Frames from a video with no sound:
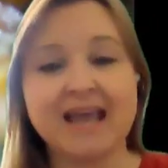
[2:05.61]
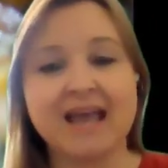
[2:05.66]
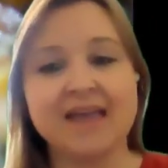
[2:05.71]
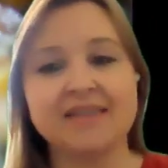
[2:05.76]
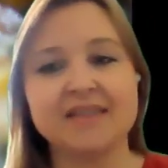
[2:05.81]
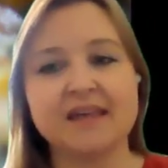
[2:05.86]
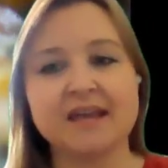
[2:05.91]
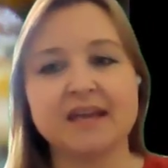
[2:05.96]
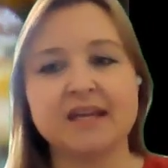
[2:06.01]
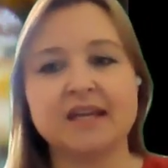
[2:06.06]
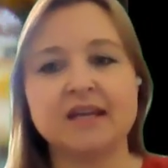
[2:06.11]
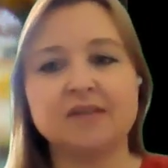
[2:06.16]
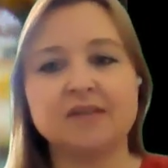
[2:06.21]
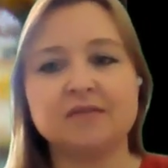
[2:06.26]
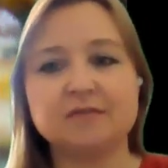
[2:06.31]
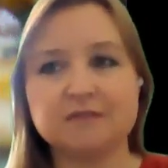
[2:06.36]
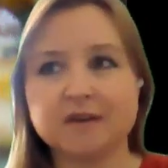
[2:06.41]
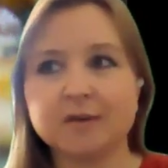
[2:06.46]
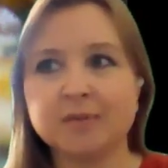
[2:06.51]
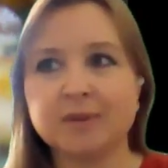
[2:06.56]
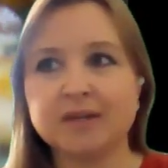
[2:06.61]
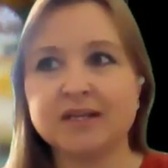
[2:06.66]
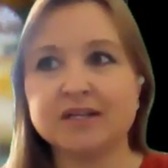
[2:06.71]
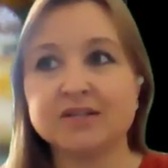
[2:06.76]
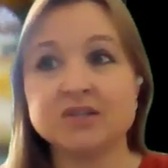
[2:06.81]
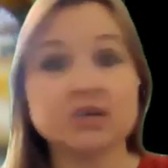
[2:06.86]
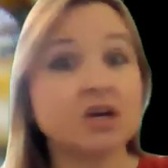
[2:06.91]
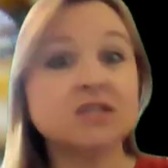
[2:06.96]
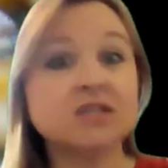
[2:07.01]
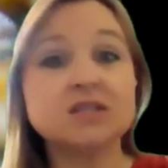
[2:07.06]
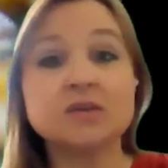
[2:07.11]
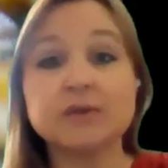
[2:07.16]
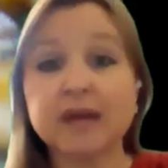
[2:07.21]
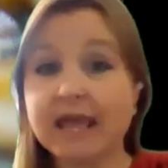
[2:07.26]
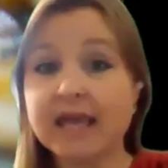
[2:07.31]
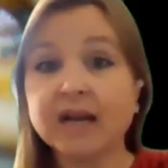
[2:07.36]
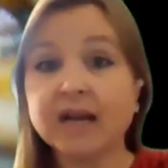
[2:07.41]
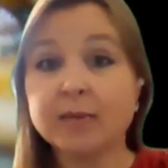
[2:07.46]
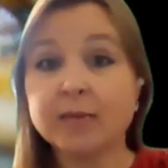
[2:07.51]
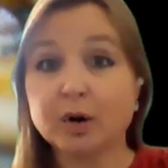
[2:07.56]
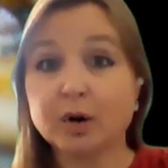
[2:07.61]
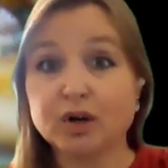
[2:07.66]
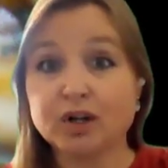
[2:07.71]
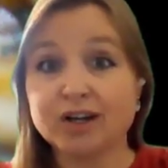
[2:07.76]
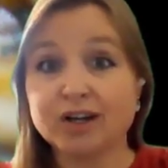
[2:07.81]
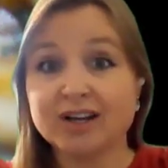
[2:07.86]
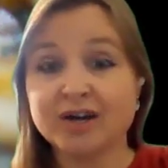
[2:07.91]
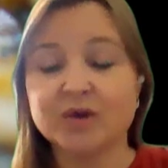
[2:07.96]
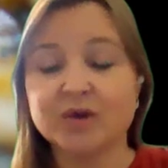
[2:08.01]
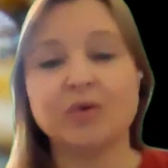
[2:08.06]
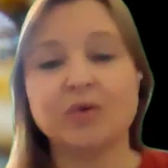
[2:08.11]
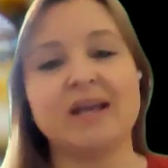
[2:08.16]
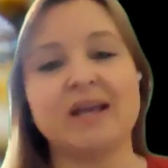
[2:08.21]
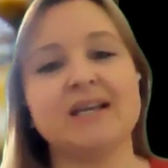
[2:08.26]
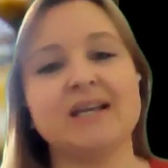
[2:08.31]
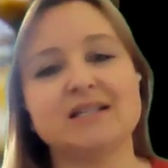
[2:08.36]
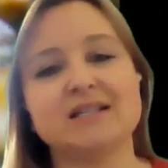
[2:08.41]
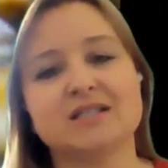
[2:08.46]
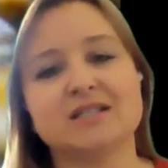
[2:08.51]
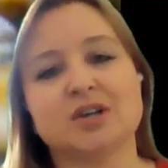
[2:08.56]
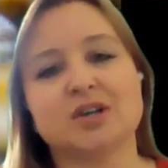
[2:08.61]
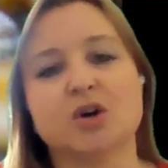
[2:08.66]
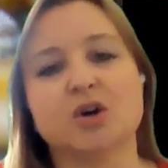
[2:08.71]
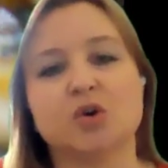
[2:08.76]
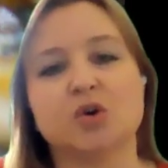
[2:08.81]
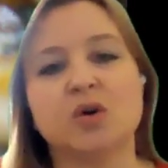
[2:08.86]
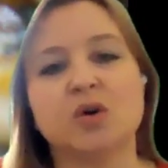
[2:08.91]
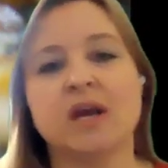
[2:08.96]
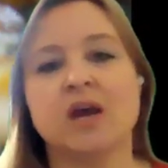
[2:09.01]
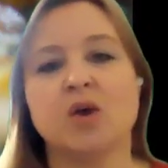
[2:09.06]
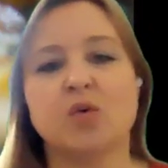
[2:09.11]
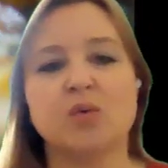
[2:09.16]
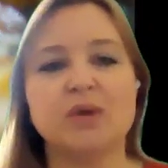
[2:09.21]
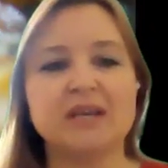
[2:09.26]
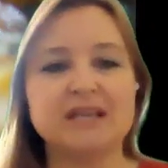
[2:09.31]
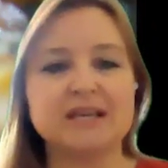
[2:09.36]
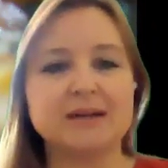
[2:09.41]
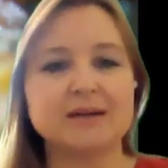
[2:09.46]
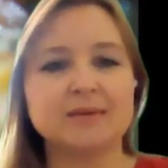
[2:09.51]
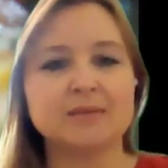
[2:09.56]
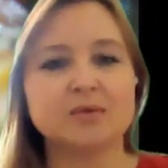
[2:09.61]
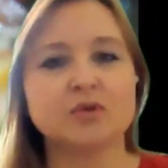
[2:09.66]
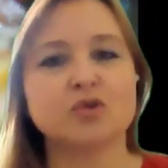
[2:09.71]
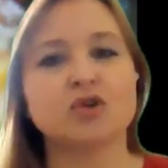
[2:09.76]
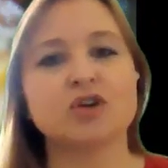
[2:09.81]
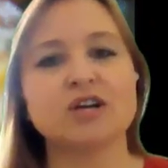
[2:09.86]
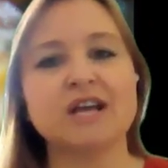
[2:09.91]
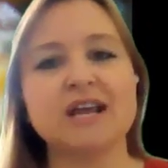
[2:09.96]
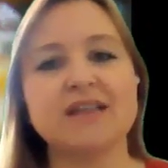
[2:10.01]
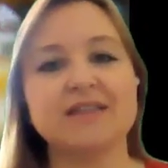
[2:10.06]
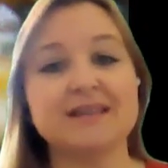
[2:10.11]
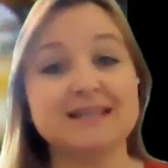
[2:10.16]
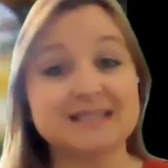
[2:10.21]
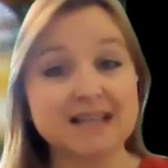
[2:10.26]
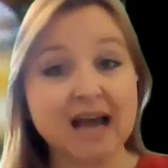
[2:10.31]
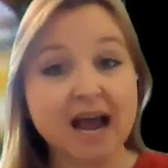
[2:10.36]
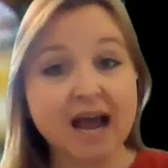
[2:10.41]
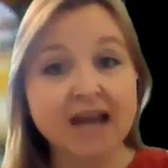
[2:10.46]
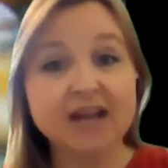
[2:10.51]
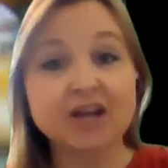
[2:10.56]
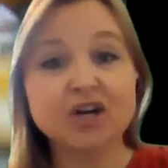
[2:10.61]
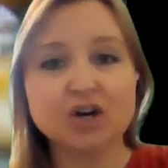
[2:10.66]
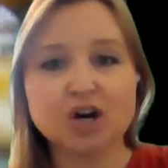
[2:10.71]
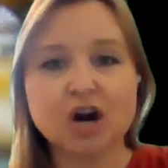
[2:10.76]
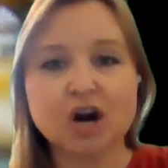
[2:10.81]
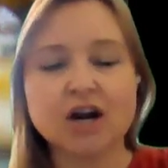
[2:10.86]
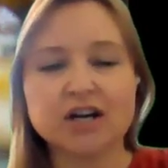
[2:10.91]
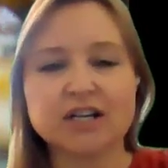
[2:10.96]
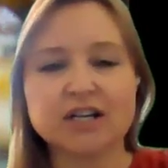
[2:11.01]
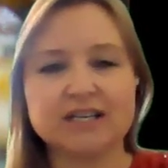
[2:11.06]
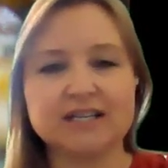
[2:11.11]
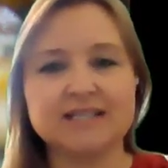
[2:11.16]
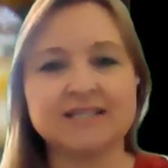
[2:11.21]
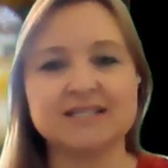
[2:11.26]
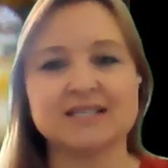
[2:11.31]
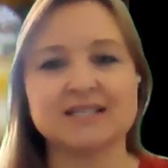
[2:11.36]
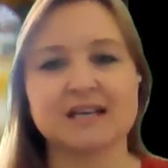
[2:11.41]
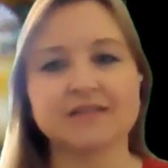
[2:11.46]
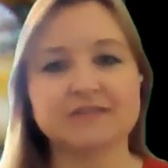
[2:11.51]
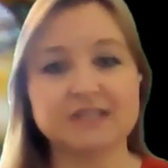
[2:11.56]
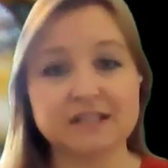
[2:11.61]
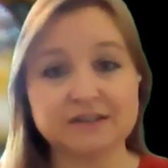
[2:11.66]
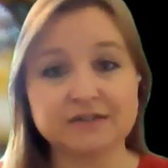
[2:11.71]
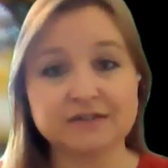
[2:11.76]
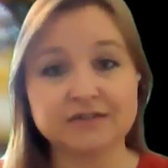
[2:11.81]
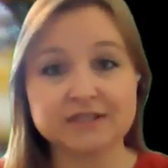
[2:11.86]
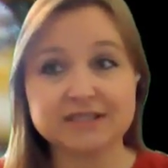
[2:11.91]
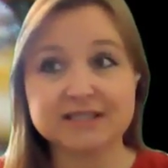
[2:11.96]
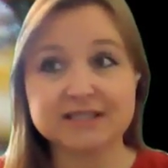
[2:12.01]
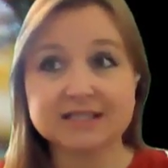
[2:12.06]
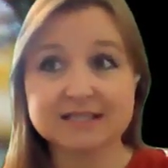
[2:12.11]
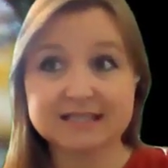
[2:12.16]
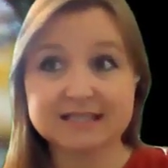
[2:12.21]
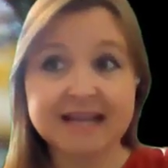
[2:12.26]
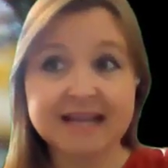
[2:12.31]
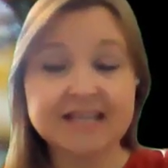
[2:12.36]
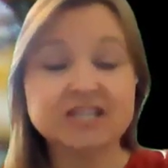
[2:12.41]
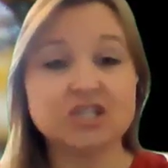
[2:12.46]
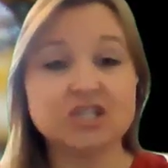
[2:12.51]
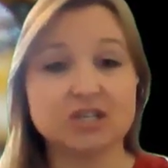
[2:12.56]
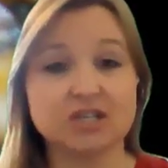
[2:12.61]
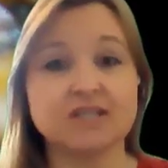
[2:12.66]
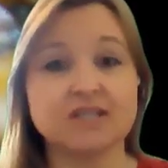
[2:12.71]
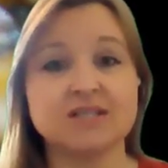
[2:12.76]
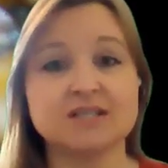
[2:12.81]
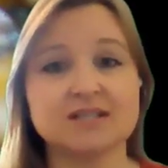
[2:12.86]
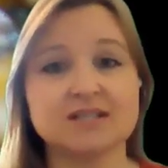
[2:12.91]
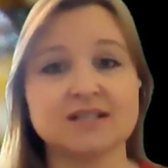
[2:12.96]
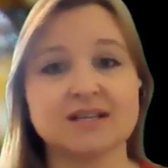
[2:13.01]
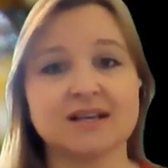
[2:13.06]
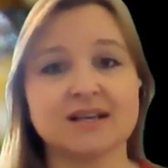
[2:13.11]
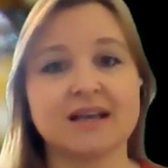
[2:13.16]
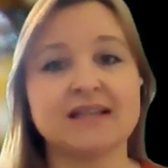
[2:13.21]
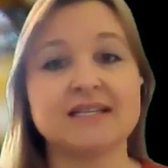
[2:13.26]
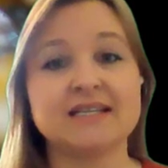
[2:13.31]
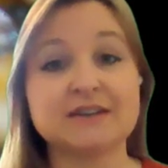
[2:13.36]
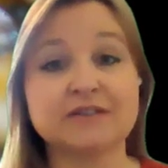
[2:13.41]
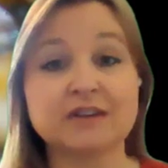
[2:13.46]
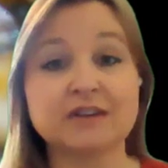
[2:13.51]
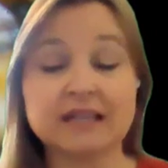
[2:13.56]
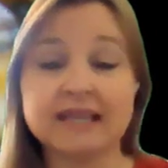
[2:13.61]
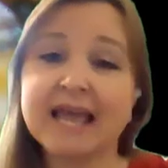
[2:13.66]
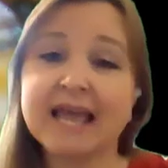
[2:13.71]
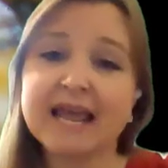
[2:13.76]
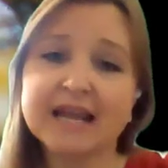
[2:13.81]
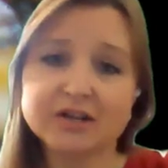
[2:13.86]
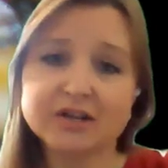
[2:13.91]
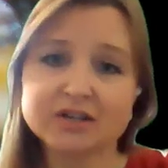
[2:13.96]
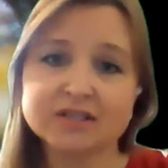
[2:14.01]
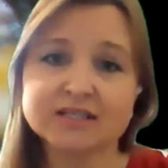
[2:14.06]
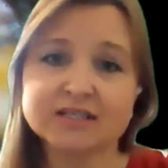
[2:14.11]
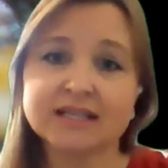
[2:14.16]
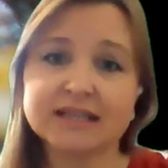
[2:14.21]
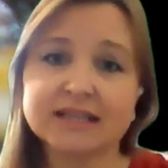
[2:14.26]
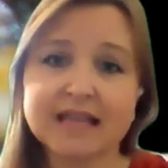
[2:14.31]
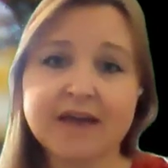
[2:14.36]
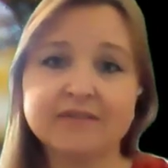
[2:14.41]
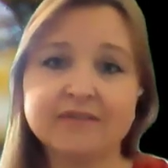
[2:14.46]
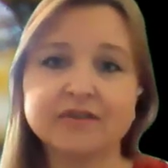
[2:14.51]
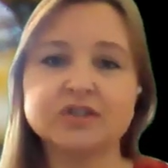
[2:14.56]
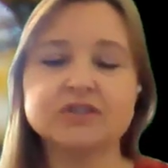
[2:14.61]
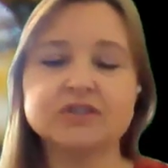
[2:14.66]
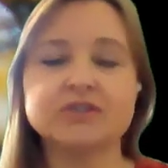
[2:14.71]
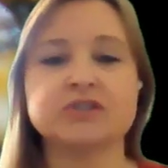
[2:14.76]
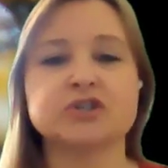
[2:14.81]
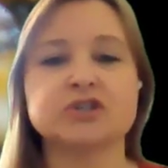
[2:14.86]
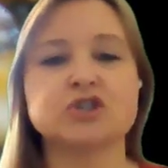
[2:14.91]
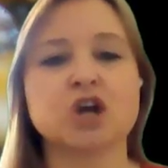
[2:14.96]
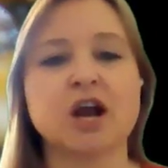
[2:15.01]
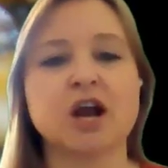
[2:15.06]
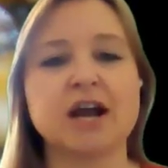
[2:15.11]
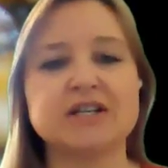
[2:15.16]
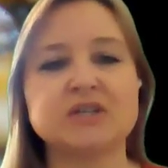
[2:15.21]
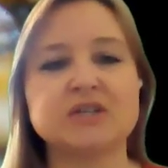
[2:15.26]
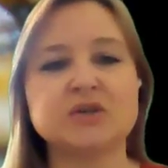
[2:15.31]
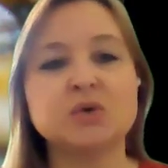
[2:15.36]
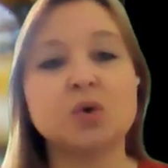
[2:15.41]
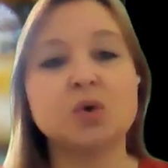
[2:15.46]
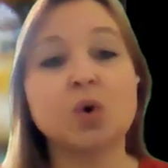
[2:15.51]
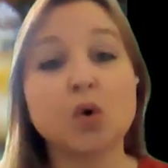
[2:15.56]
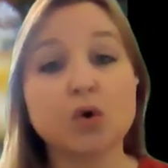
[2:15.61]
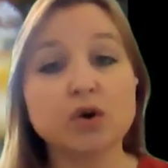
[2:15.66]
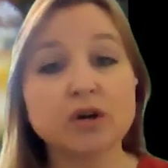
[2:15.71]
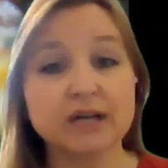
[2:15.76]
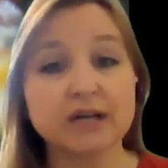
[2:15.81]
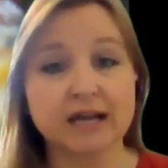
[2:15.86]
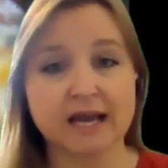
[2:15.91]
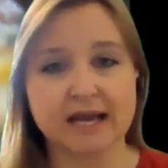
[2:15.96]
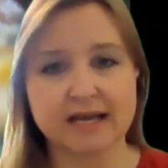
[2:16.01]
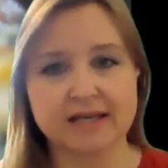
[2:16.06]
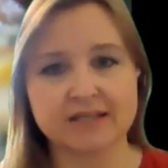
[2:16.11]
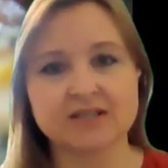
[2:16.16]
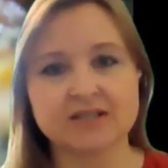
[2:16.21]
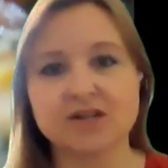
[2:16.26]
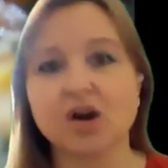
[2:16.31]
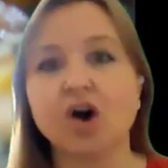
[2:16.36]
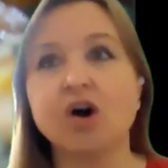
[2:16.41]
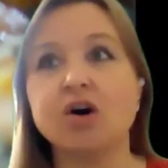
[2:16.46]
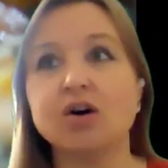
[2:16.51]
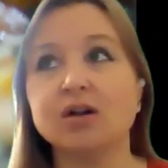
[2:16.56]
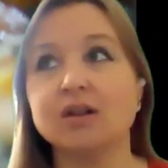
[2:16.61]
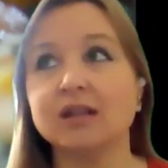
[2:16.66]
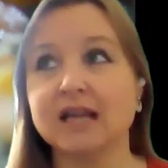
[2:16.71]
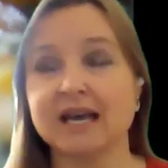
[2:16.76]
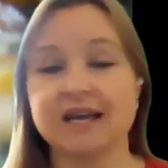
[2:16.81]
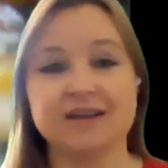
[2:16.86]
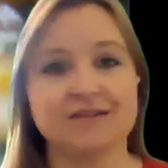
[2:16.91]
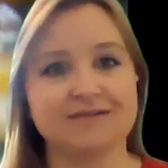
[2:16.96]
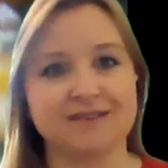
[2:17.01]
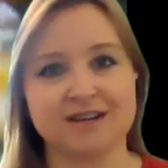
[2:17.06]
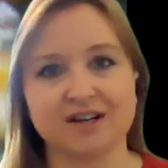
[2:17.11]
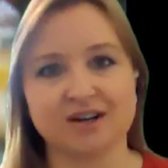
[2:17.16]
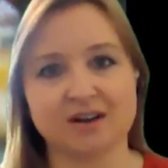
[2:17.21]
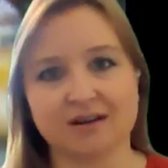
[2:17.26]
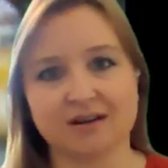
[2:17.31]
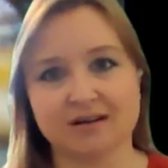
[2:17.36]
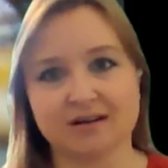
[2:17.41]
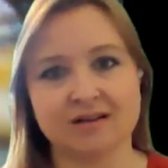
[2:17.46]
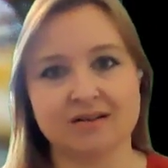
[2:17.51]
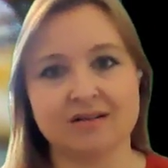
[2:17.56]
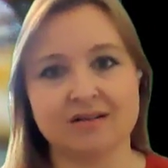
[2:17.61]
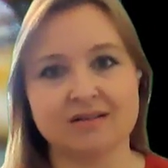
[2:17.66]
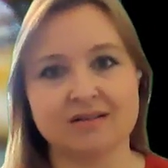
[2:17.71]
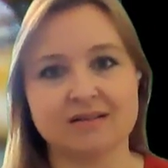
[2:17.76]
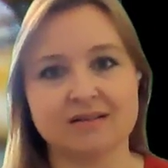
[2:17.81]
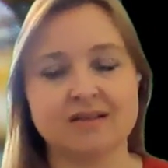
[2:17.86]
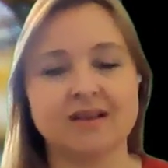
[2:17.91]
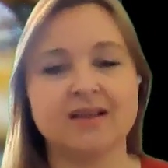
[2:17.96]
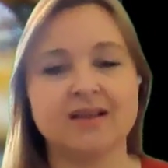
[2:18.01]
And then an amphibian is also an animal, right? So we can create these hierarchies of different stages and different layers and levels to try to organize all life here on Earth